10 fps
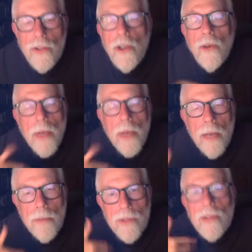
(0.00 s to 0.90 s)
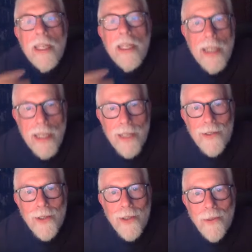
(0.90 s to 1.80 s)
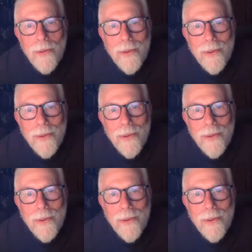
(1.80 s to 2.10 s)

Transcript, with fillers: knew what I was getting into